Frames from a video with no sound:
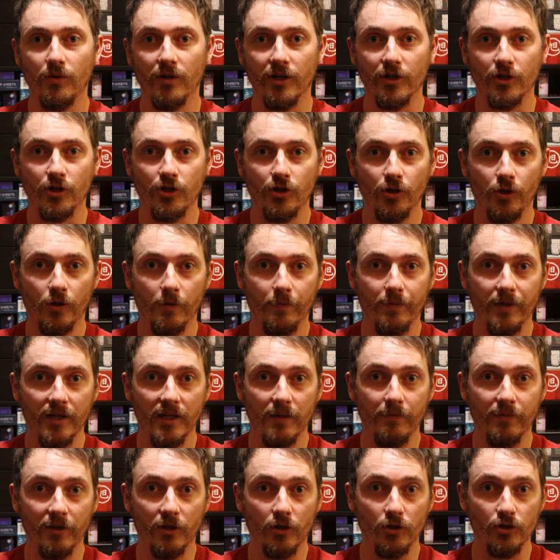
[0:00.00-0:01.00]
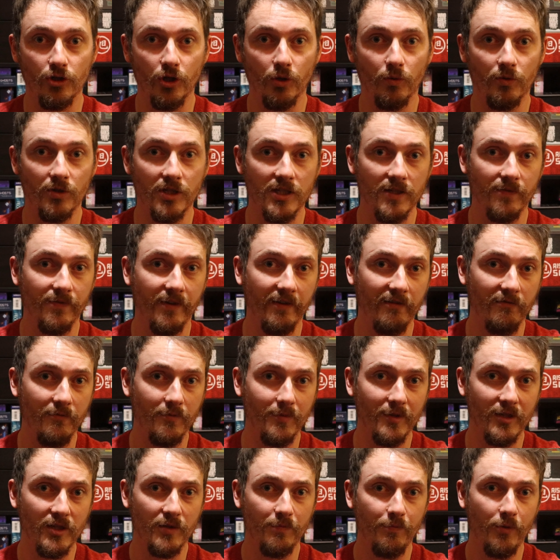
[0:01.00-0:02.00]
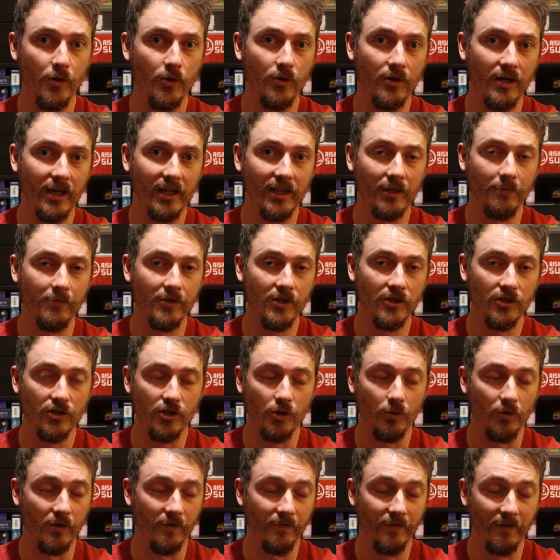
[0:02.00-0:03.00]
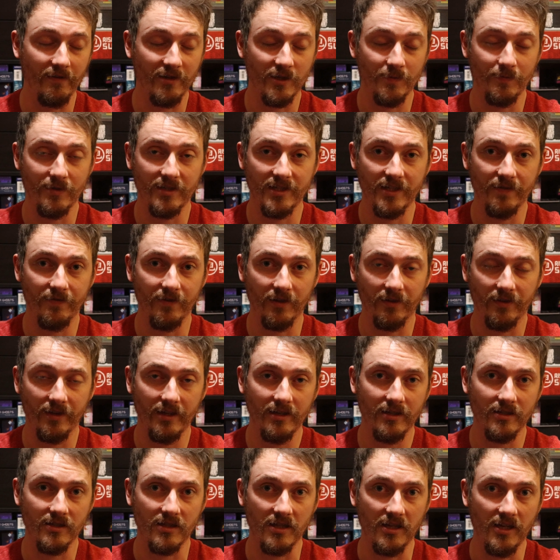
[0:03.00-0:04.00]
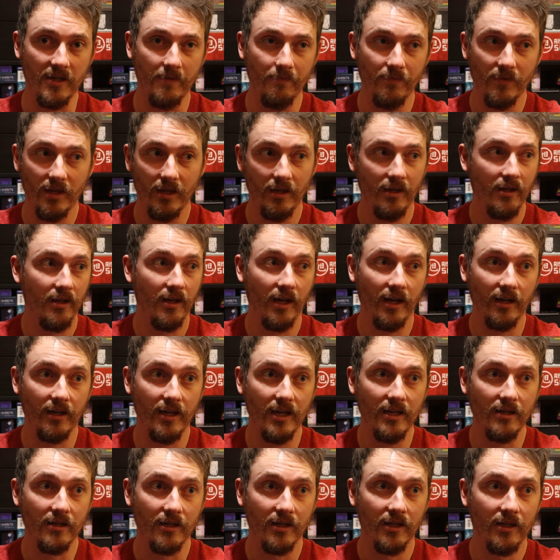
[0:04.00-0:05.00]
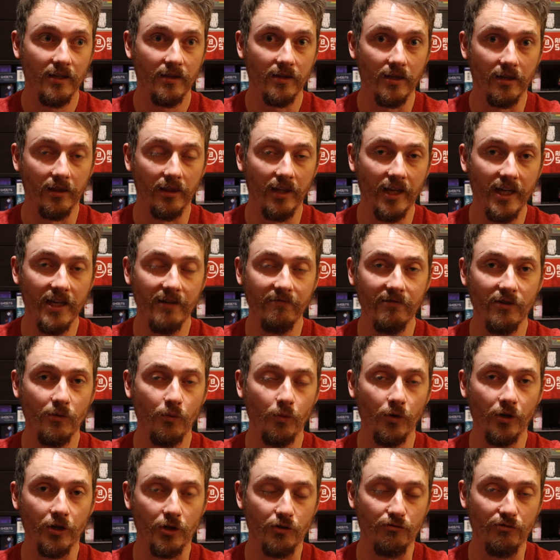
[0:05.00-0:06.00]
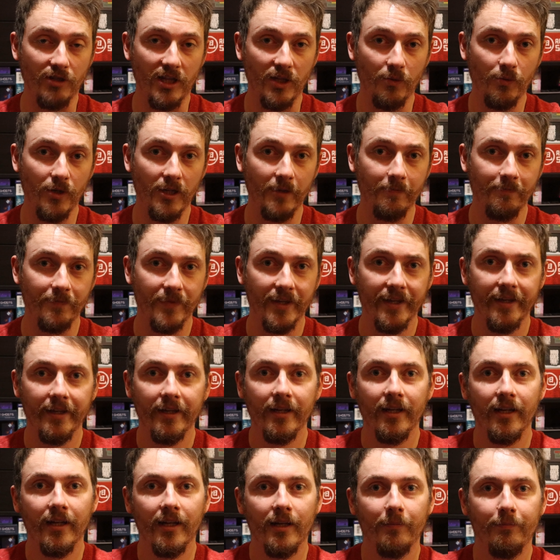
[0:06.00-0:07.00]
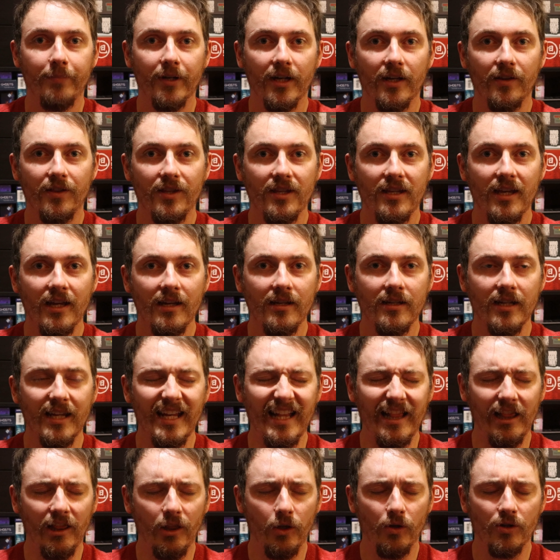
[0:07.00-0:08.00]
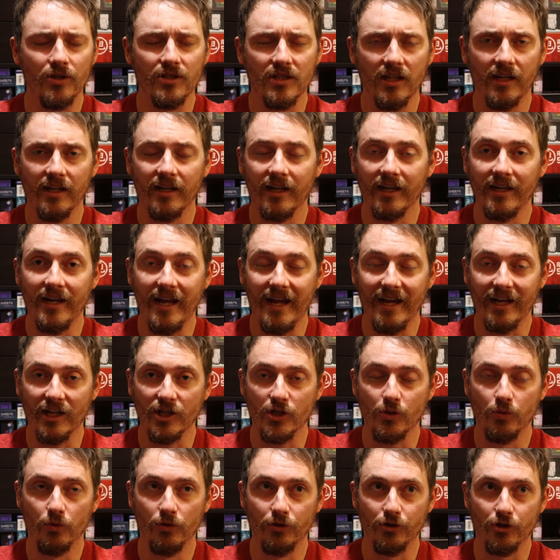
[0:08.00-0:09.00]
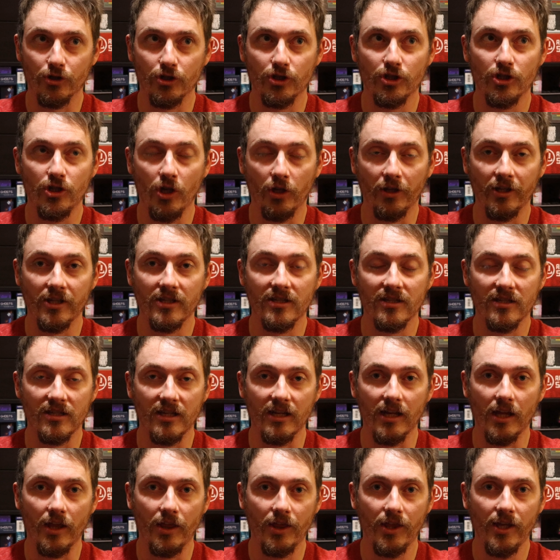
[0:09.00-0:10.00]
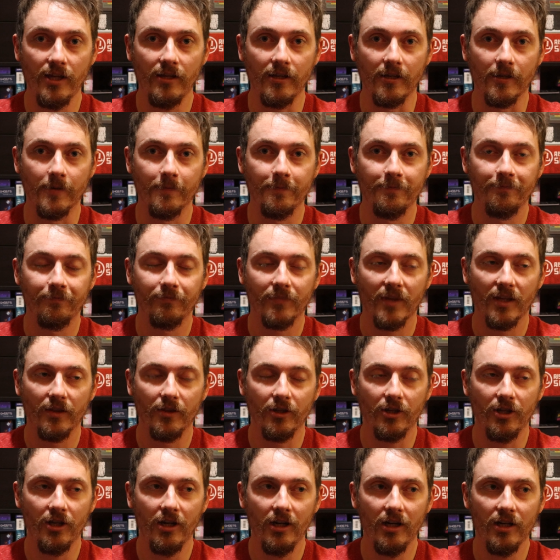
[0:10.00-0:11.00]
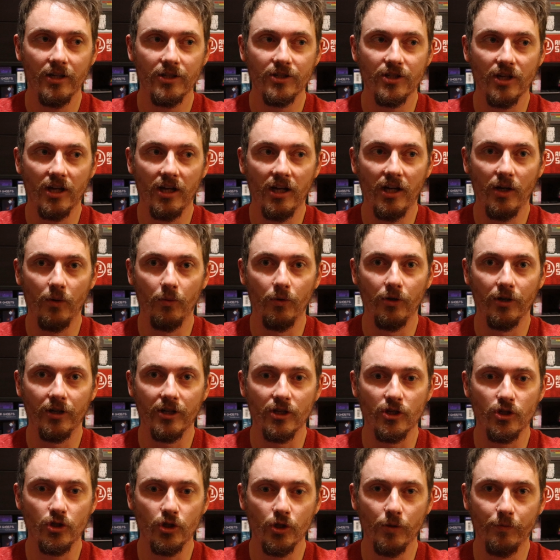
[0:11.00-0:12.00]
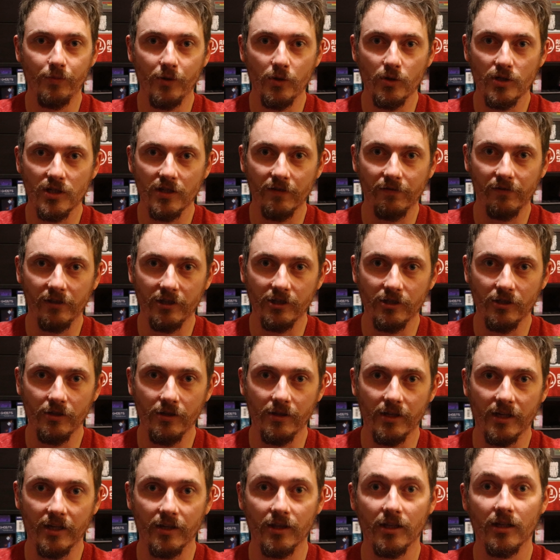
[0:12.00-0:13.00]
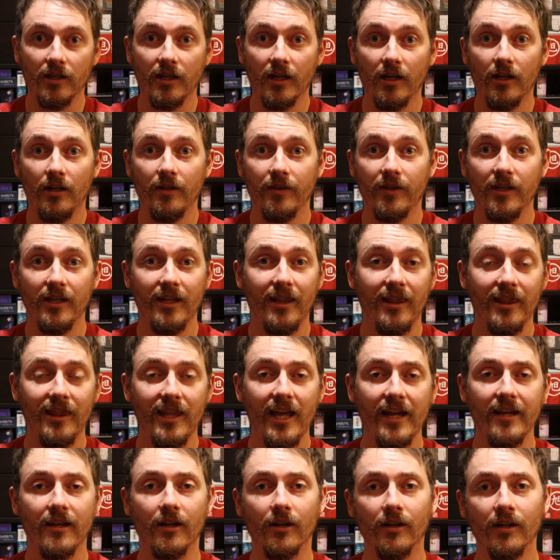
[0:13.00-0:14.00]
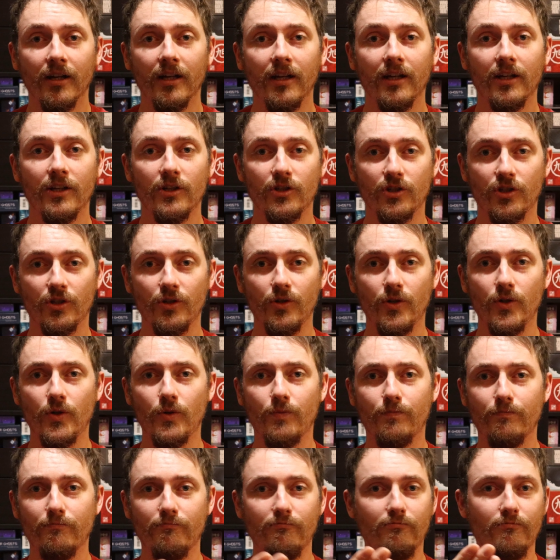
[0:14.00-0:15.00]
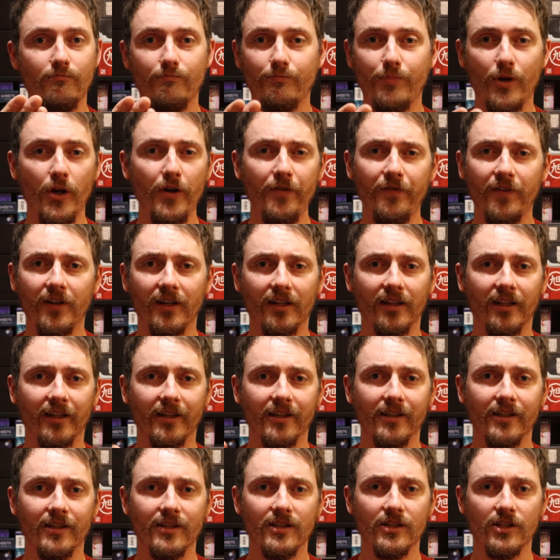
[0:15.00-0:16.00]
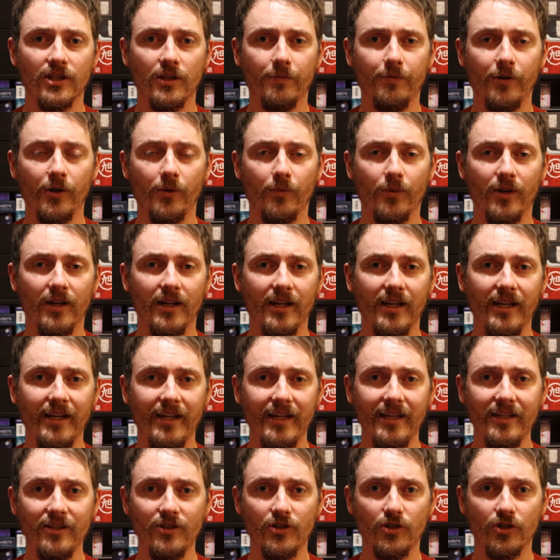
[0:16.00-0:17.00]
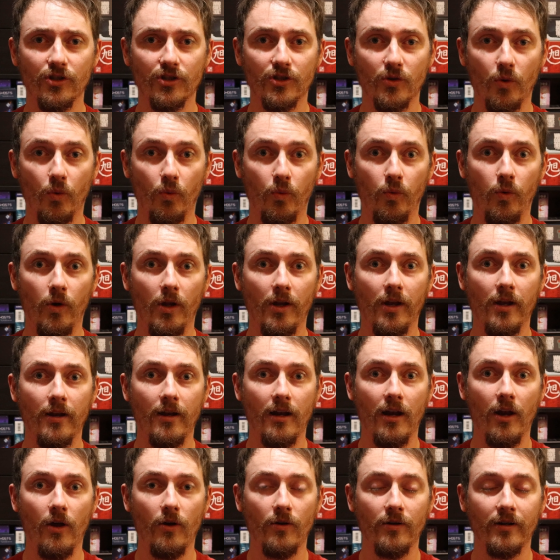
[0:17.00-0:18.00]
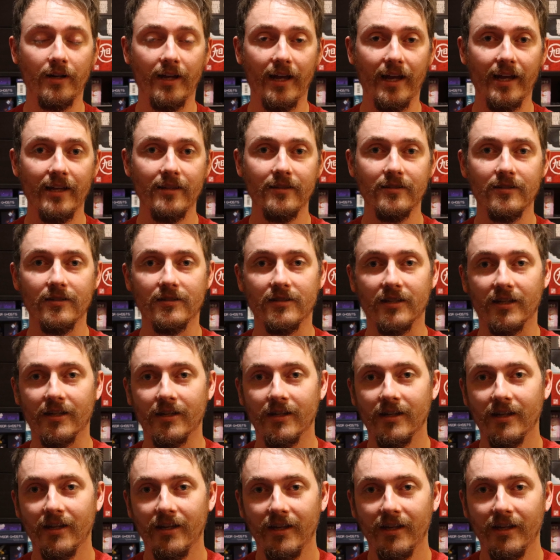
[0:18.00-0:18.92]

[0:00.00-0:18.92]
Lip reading: quite a short pier because you're wanting very bespoke elements, you're wanting very specific things there, again, the layering works really well. But at the end, it looks like an actual just solid state thing. The cards artwork is so beautifully done that they layer so perfectly to the point where it is just one long entity.